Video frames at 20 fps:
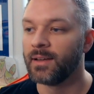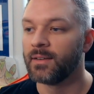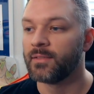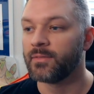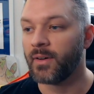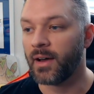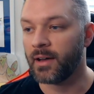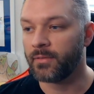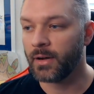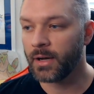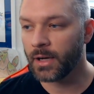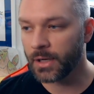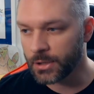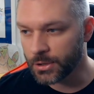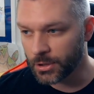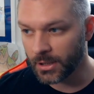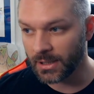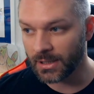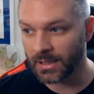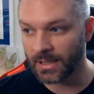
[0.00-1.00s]

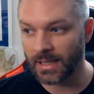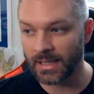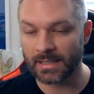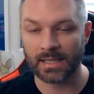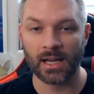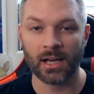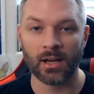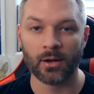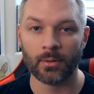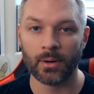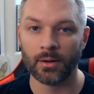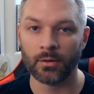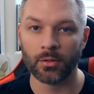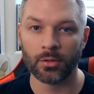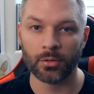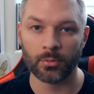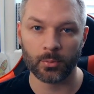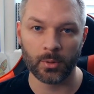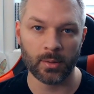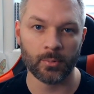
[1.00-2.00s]
500, they saw around a
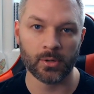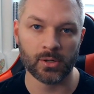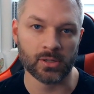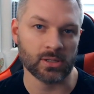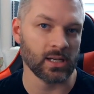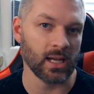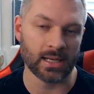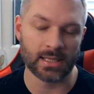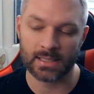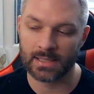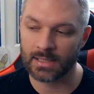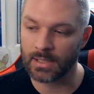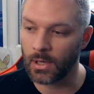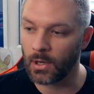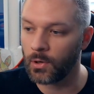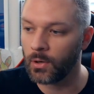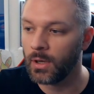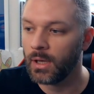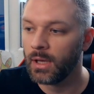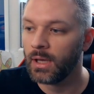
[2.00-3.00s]
3%.
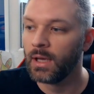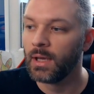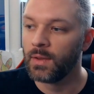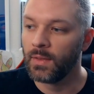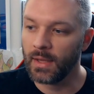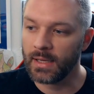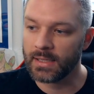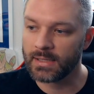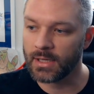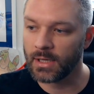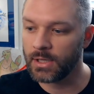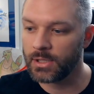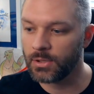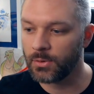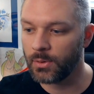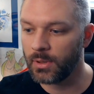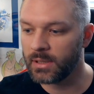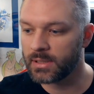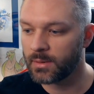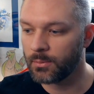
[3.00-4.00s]
So they started
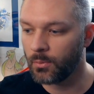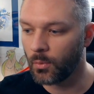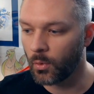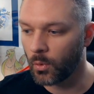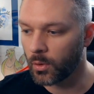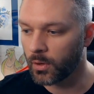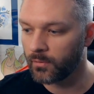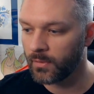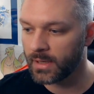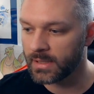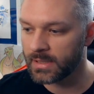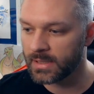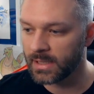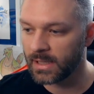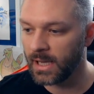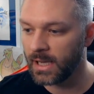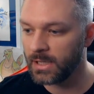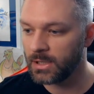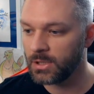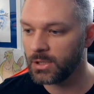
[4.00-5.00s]
doing some more
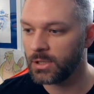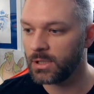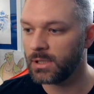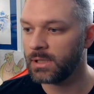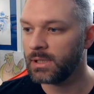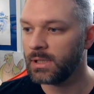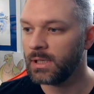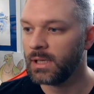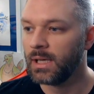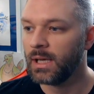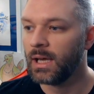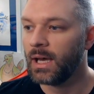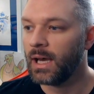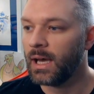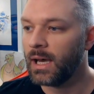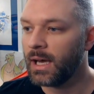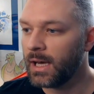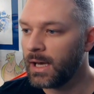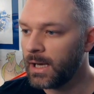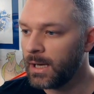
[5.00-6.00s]
investigation,
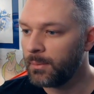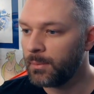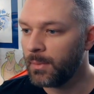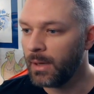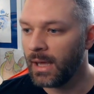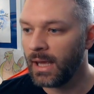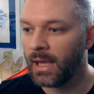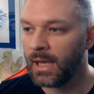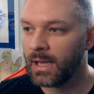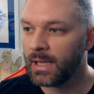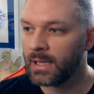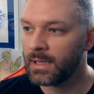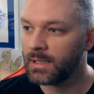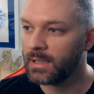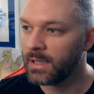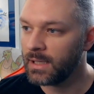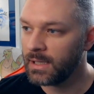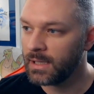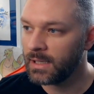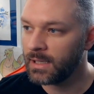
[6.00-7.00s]
and
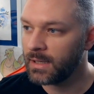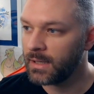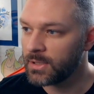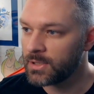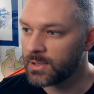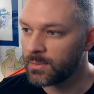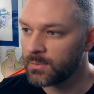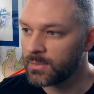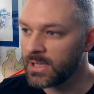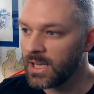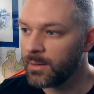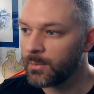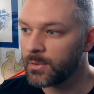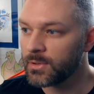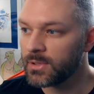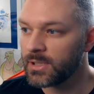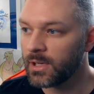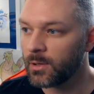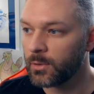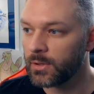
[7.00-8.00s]
there's some
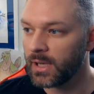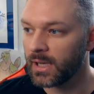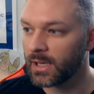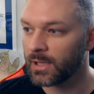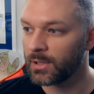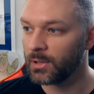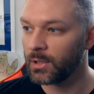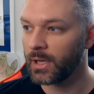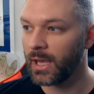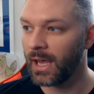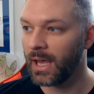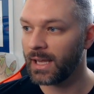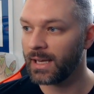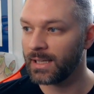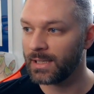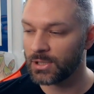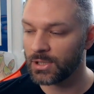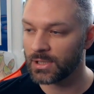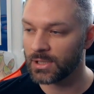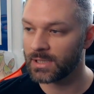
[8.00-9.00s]
tables here we'll take a look at
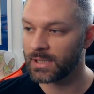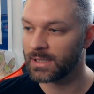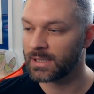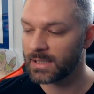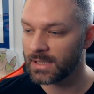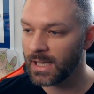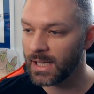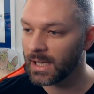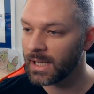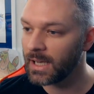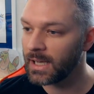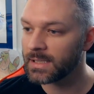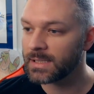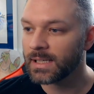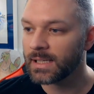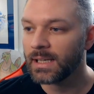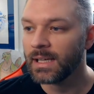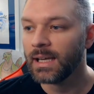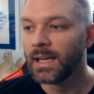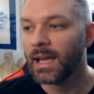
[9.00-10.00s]
in just a second.
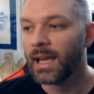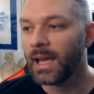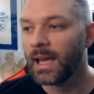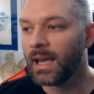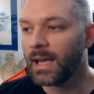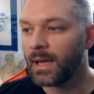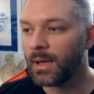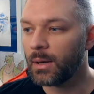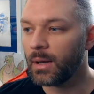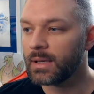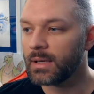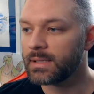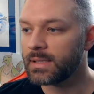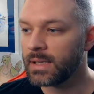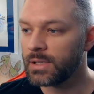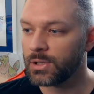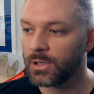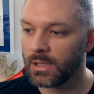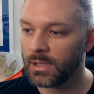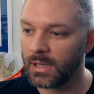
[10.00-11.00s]
And
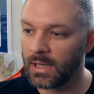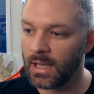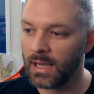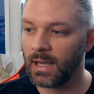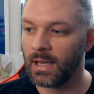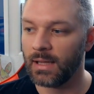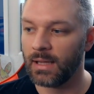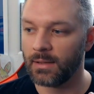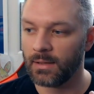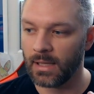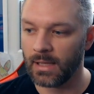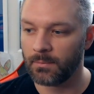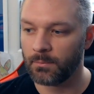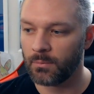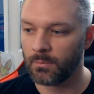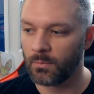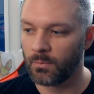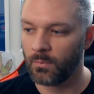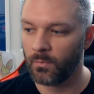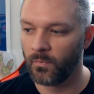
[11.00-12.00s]
essentially, they
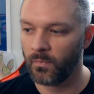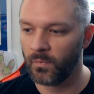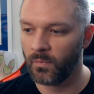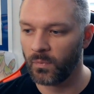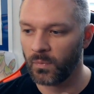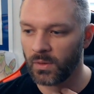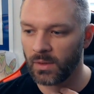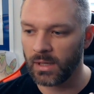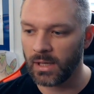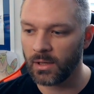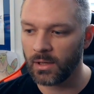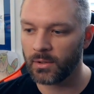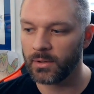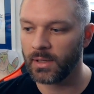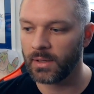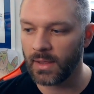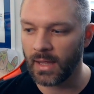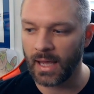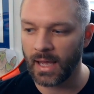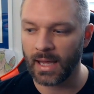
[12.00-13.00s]

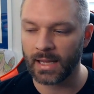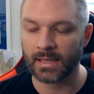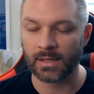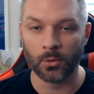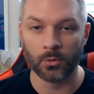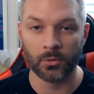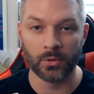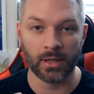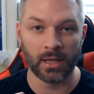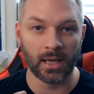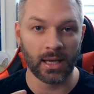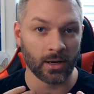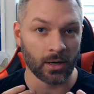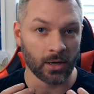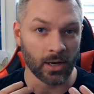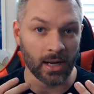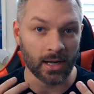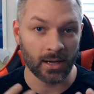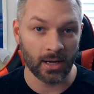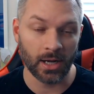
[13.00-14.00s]
yielded that only at
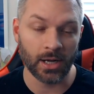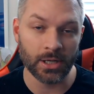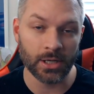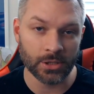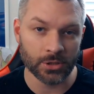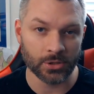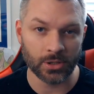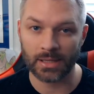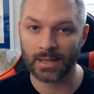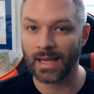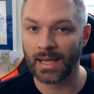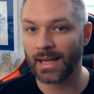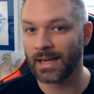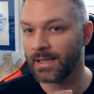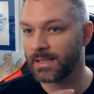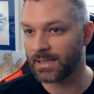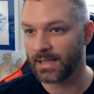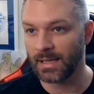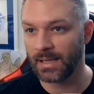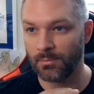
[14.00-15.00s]
100, that
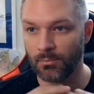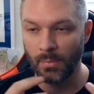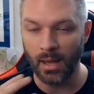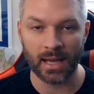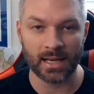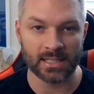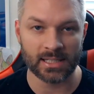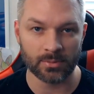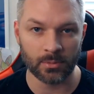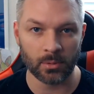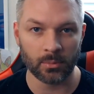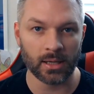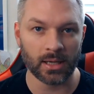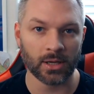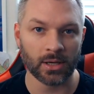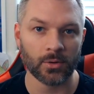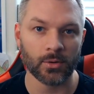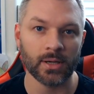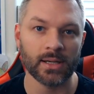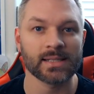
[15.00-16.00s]
is the maximum
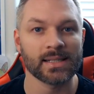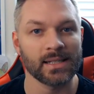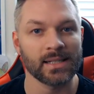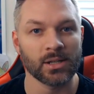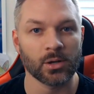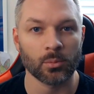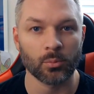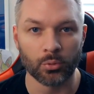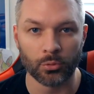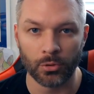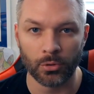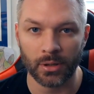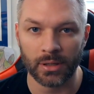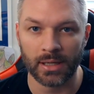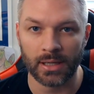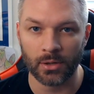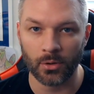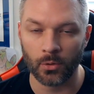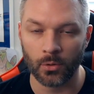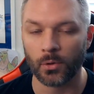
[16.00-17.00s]
increase in your
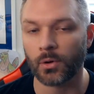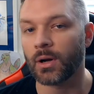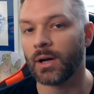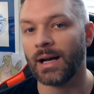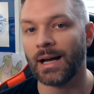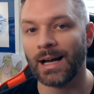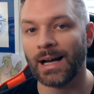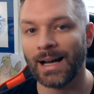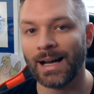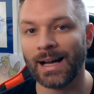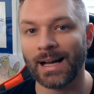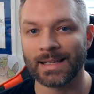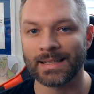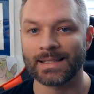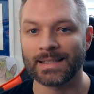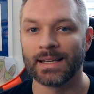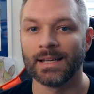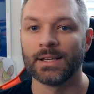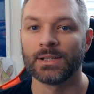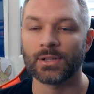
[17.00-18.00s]
brilliant aura odds.
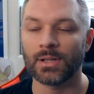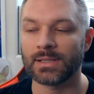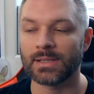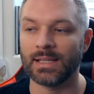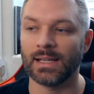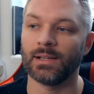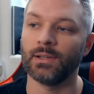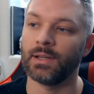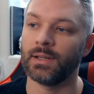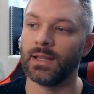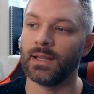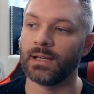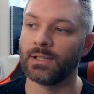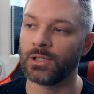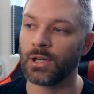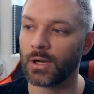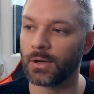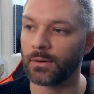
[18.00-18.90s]
So let's take a look at that chart.